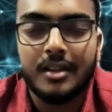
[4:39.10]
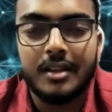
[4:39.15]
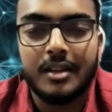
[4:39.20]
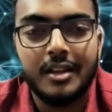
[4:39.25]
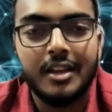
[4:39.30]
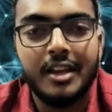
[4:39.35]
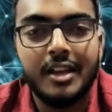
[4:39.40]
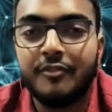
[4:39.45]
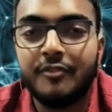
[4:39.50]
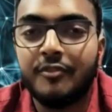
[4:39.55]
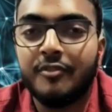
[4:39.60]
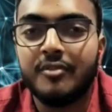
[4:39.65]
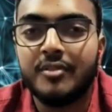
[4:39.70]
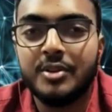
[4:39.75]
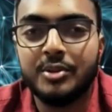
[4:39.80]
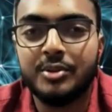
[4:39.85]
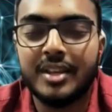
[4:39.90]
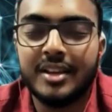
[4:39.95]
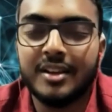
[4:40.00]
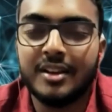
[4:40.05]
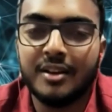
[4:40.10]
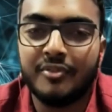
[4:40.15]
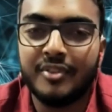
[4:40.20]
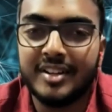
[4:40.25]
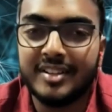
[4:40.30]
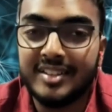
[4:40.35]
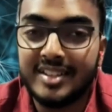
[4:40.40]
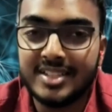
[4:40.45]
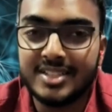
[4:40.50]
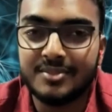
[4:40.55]
If you think of it
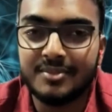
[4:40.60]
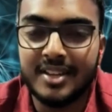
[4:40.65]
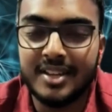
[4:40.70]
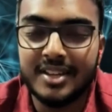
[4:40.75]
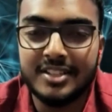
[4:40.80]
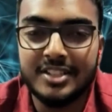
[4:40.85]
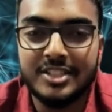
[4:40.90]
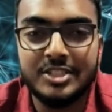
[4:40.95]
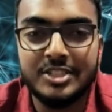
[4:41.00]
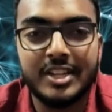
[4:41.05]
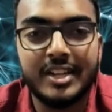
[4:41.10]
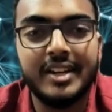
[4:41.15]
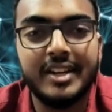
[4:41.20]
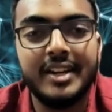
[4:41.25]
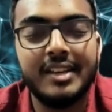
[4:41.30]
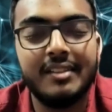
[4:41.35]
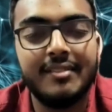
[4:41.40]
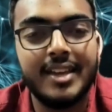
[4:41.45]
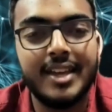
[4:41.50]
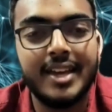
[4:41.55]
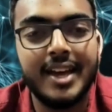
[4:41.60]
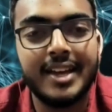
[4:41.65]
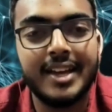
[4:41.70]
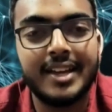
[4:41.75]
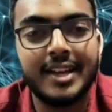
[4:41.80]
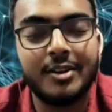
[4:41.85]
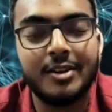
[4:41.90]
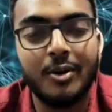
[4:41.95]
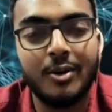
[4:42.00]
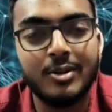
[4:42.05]
this way, generative AI
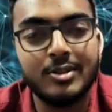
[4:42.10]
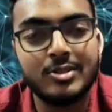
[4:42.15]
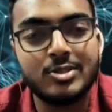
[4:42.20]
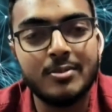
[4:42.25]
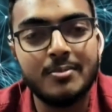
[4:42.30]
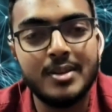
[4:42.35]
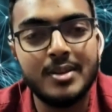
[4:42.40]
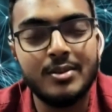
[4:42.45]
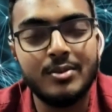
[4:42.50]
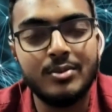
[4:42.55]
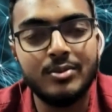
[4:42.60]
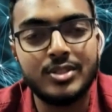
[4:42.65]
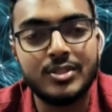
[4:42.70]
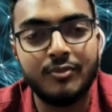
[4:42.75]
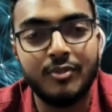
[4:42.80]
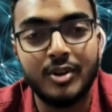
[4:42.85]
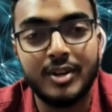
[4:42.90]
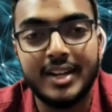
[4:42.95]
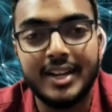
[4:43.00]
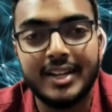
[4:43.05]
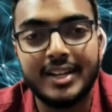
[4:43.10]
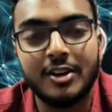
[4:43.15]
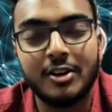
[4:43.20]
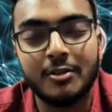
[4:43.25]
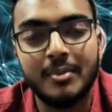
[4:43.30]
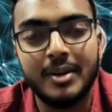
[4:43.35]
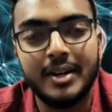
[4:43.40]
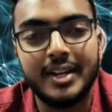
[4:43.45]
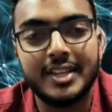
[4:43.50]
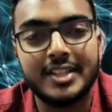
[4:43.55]
can also be used for data
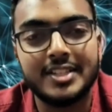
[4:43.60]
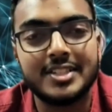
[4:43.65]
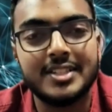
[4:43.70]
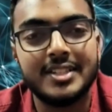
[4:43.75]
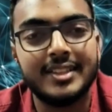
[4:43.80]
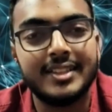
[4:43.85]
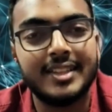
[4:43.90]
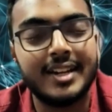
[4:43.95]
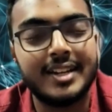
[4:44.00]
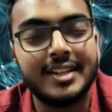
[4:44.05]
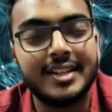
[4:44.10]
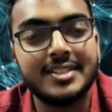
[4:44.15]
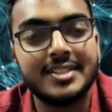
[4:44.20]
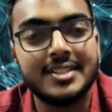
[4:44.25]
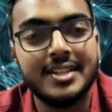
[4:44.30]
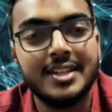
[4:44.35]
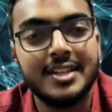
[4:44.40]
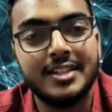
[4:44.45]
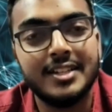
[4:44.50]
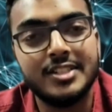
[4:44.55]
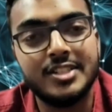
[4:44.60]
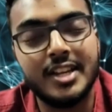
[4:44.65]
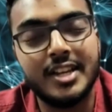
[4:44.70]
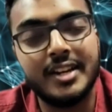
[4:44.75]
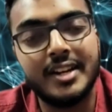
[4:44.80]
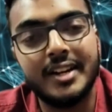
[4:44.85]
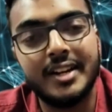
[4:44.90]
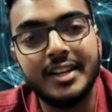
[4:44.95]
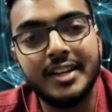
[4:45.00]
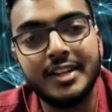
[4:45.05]
augmentation, that is,
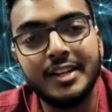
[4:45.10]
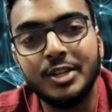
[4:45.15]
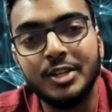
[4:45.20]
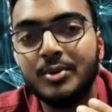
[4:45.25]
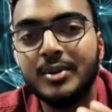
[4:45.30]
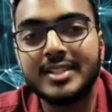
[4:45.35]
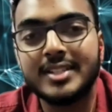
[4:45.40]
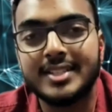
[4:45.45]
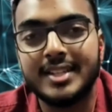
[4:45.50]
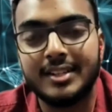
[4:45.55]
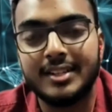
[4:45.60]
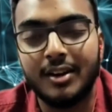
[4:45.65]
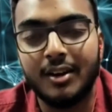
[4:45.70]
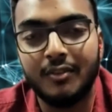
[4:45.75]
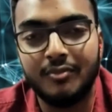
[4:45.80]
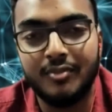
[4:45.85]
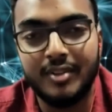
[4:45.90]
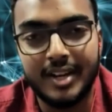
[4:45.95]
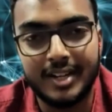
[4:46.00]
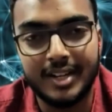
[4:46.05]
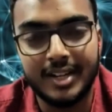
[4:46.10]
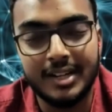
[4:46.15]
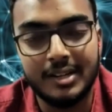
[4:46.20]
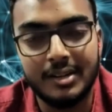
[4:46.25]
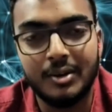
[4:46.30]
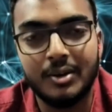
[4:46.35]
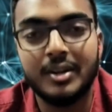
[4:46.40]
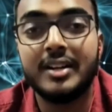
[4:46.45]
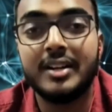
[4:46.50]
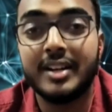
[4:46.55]
generating newer set of data
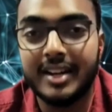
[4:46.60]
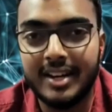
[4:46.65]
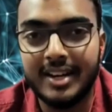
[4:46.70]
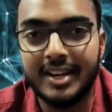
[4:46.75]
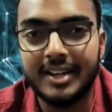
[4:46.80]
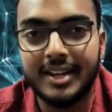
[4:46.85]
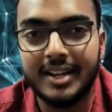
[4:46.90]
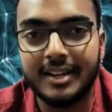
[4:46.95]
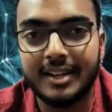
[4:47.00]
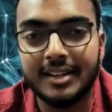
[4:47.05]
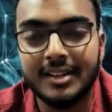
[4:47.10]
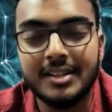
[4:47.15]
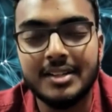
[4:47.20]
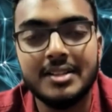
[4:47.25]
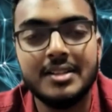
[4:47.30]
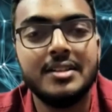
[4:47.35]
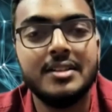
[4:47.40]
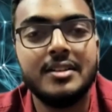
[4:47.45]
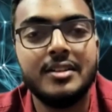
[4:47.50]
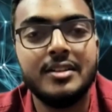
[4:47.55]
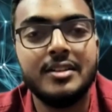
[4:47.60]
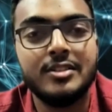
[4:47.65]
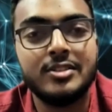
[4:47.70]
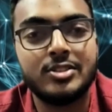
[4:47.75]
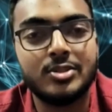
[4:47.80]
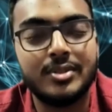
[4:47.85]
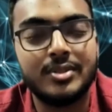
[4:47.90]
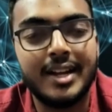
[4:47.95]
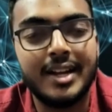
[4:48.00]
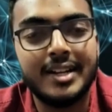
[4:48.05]
or training data so
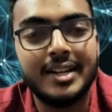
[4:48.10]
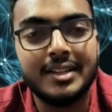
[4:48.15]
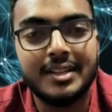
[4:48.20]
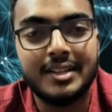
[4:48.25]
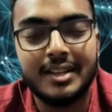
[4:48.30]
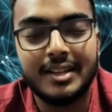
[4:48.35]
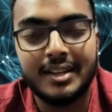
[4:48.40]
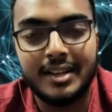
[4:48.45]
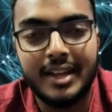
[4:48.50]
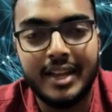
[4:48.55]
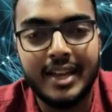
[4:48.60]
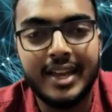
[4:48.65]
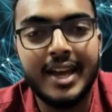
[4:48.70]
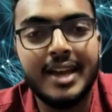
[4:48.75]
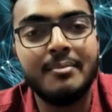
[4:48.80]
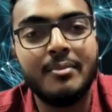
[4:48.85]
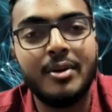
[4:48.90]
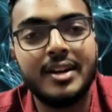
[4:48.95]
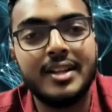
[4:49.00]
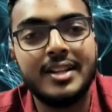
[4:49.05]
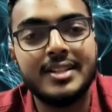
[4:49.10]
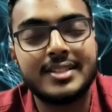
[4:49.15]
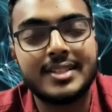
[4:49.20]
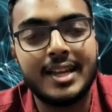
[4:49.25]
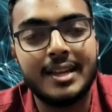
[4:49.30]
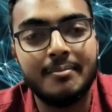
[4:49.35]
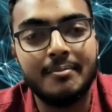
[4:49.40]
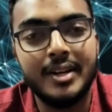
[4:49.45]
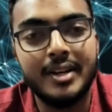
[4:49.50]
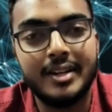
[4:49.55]
that AI models
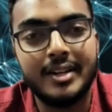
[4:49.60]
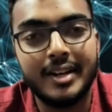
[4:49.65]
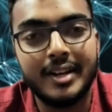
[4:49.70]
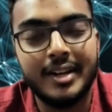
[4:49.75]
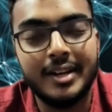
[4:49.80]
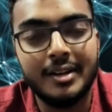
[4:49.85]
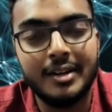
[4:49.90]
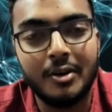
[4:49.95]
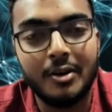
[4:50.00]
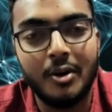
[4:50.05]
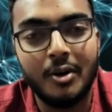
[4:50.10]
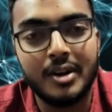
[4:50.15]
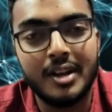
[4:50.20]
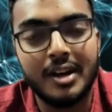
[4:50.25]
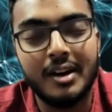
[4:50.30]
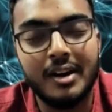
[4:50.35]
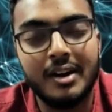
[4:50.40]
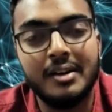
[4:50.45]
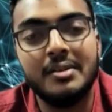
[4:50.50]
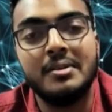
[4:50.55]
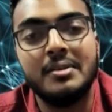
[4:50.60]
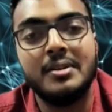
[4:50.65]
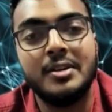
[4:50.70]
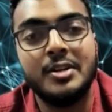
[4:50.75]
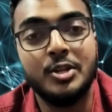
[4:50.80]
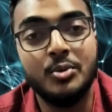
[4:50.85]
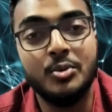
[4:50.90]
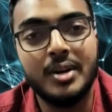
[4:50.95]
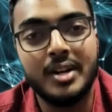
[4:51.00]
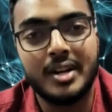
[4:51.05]
can be trained on a
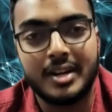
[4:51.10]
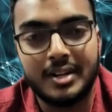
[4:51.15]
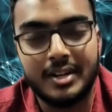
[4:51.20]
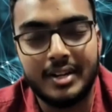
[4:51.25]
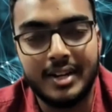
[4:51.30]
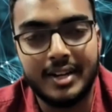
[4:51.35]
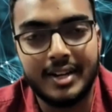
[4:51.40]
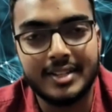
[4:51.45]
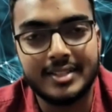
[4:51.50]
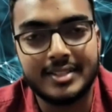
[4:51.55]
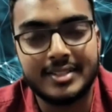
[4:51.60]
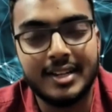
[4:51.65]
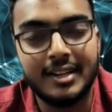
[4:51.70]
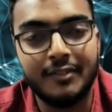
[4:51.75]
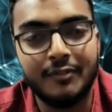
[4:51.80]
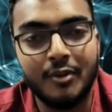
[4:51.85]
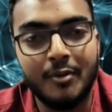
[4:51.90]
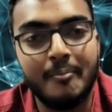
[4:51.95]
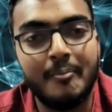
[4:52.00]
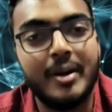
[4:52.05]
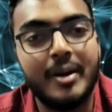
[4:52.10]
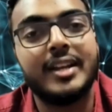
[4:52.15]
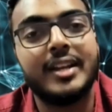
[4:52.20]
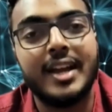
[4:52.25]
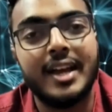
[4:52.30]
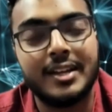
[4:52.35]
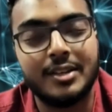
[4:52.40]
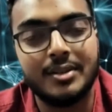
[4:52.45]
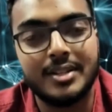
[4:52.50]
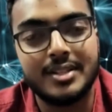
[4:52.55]
newer data set for better
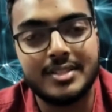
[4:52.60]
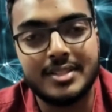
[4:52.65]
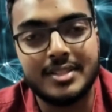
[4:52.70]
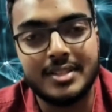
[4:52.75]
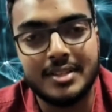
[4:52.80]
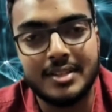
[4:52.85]
accuracy.